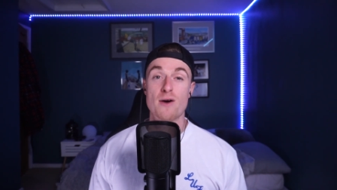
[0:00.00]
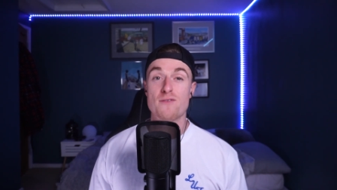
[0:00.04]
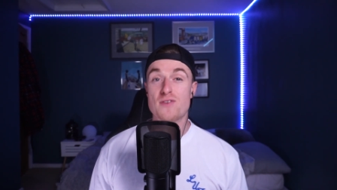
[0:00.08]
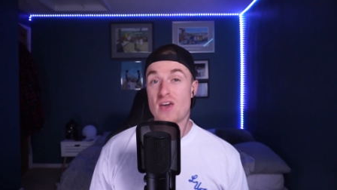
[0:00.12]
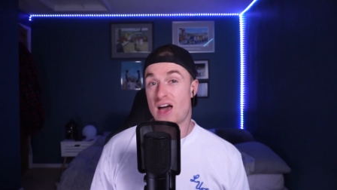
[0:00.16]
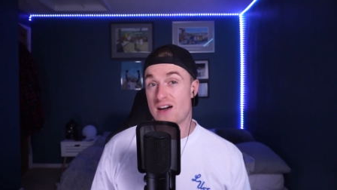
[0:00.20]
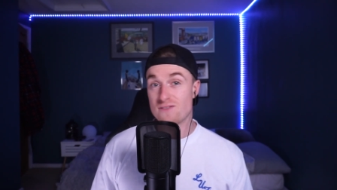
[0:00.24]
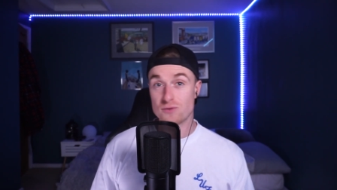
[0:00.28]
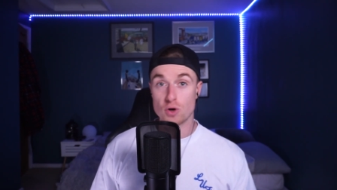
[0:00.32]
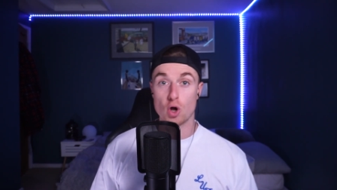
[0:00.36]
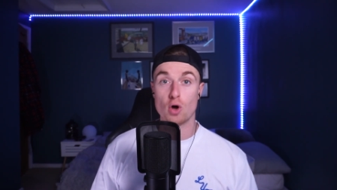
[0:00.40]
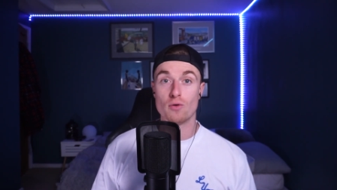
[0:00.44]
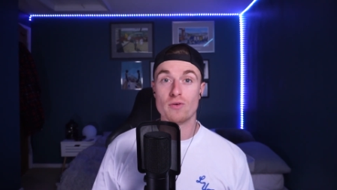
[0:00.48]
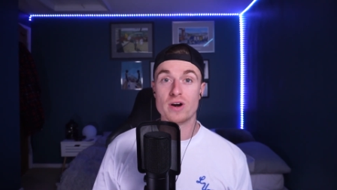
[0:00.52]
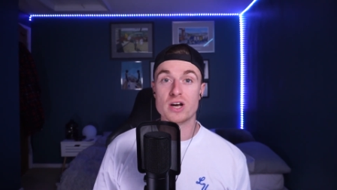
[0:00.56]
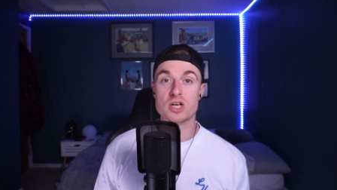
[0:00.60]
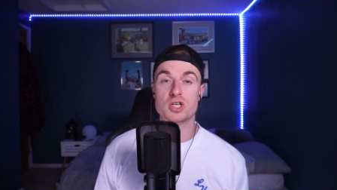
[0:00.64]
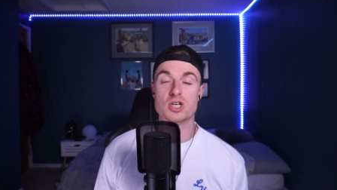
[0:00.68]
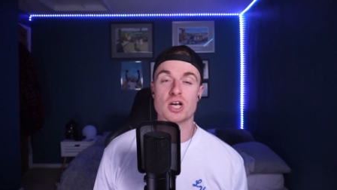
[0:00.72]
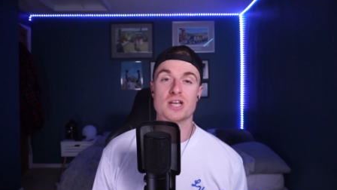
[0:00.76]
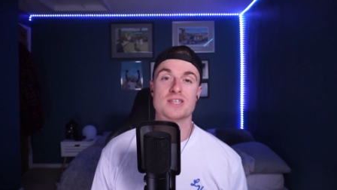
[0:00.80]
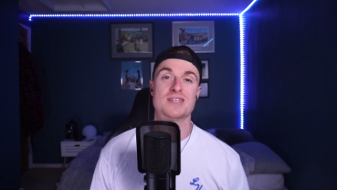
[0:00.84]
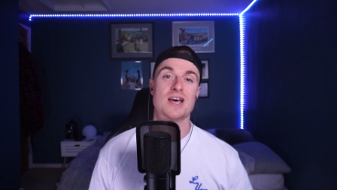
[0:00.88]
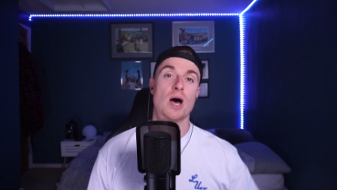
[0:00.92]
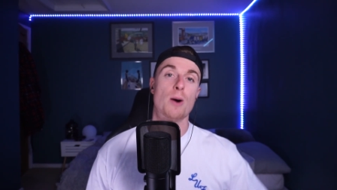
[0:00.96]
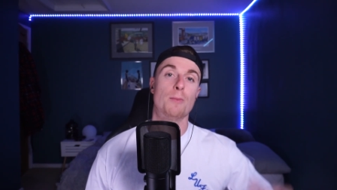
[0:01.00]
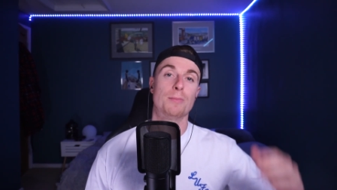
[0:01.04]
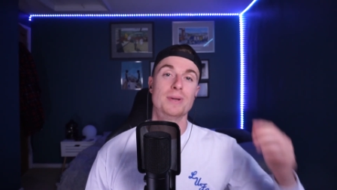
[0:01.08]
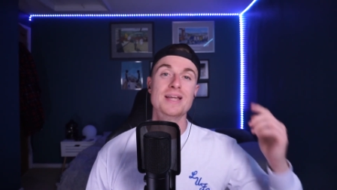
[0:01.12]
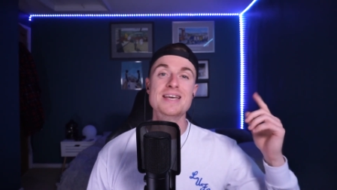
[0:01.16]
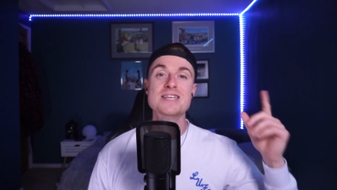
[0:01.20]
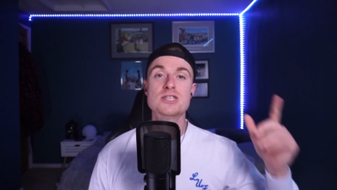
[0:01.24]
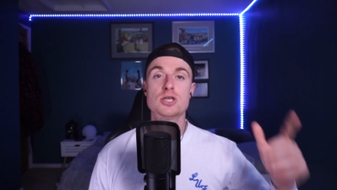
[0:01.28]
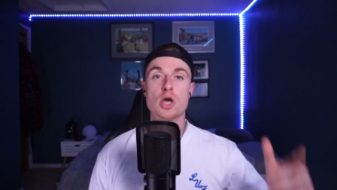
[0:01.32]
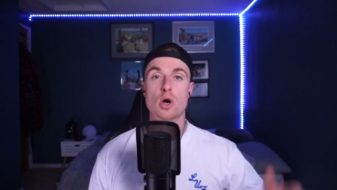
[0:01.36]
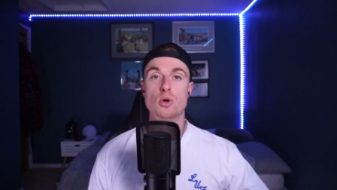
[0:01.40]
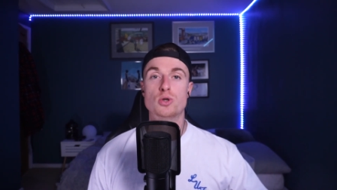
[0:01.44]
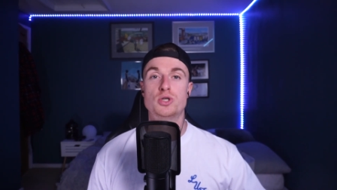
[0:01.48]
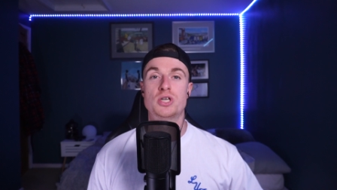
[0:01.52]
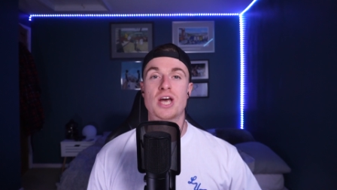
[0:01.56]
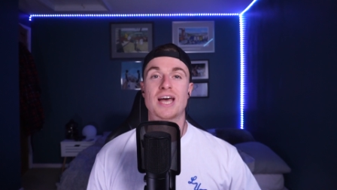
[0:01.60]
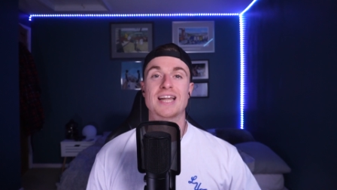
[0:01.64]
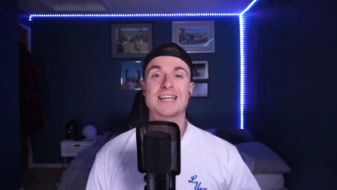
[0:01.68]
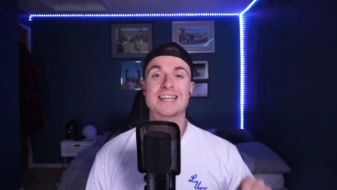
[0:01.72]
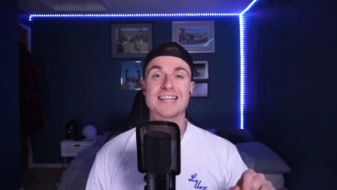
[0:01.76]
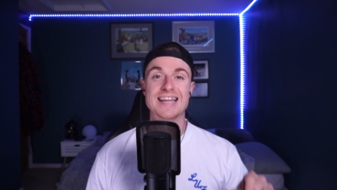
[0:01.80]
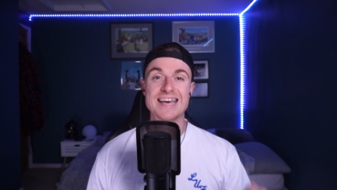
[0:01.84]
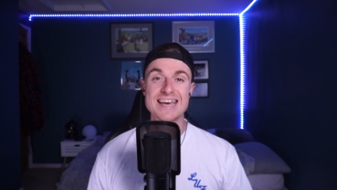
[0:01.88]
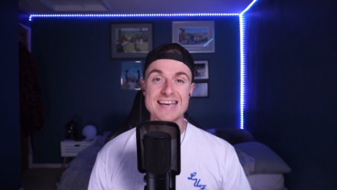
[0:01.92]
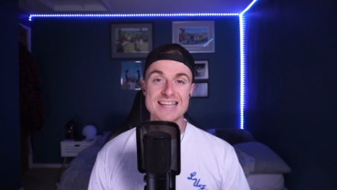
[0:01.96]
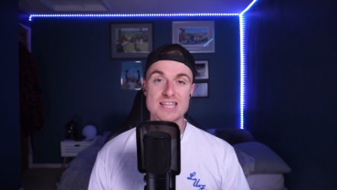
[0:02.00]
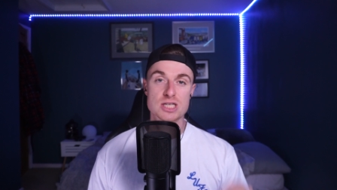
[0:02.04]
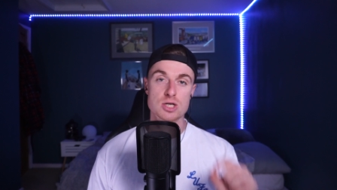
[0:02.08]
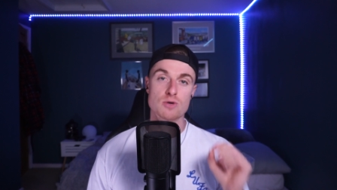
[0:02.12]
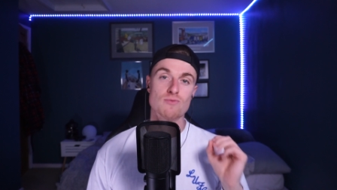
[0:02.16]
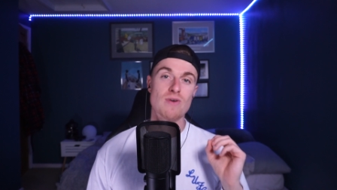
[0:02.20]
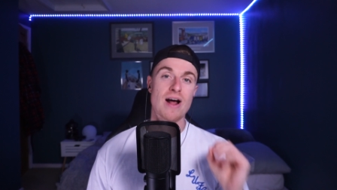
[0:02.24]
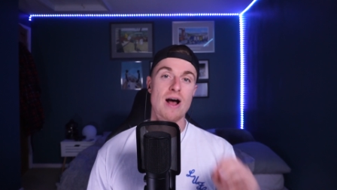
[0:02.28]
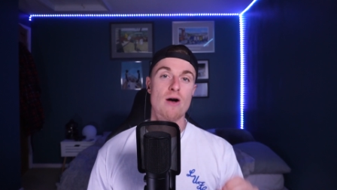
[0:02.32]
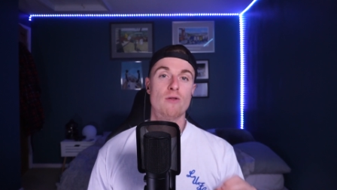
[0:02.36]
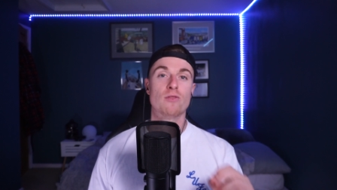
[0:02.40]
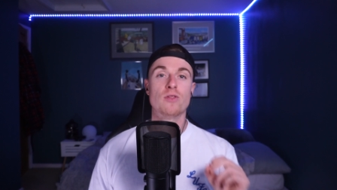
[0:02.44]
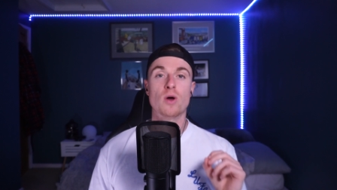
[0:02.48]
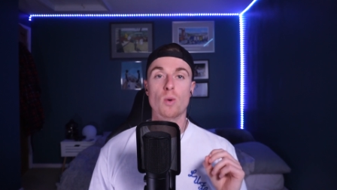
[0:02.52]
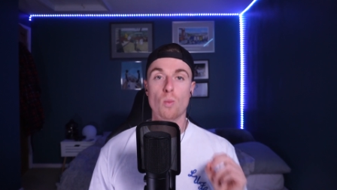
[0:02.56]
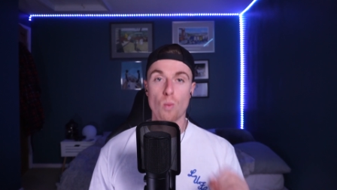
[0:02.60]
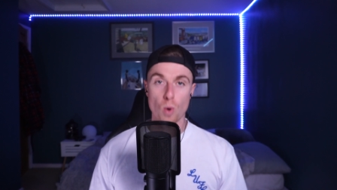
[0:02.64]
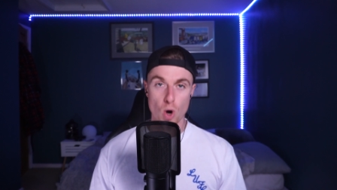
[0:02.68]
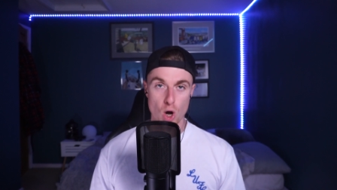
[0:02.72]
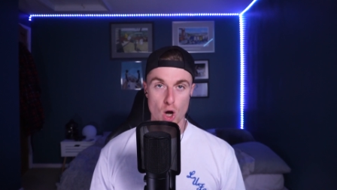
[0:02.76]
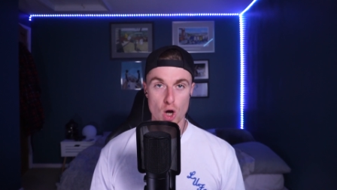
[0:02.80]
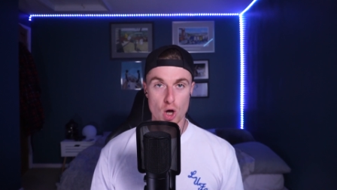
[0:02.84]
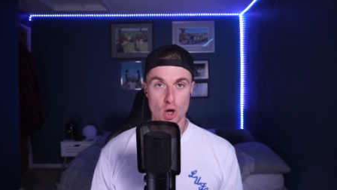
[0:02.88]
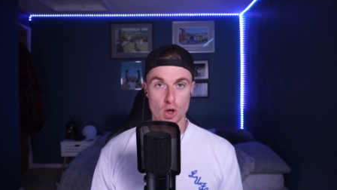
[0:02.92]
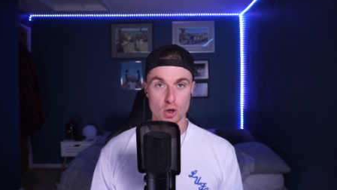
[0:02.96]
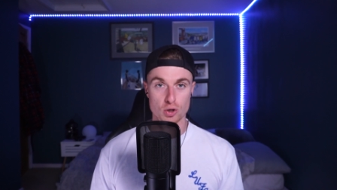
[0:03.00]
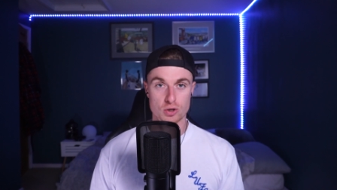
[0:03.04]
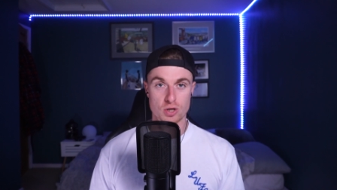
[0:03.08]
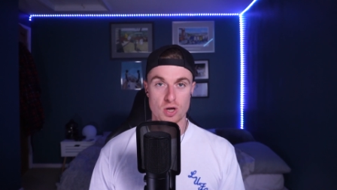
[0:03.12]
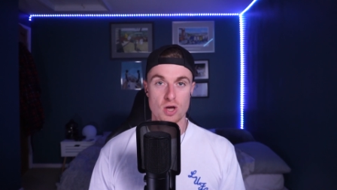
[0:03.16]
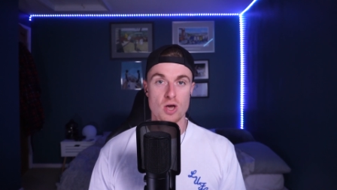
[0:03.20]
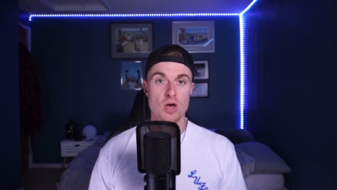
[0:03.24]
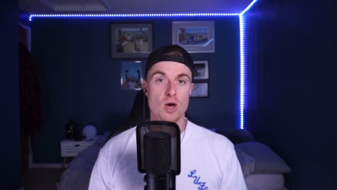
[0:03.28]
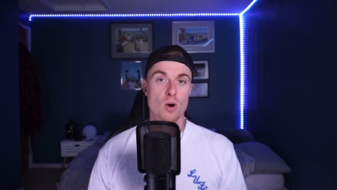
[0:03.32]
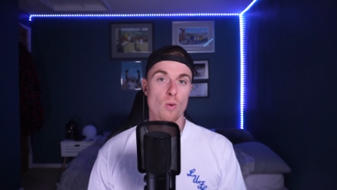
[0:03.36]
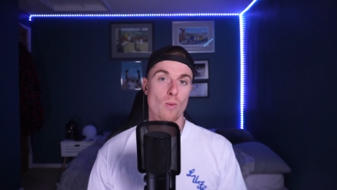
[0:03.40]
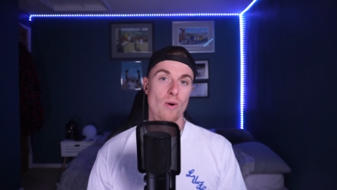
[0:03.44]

Now, if you haven't already checked it out, please go check Leeds Around the World,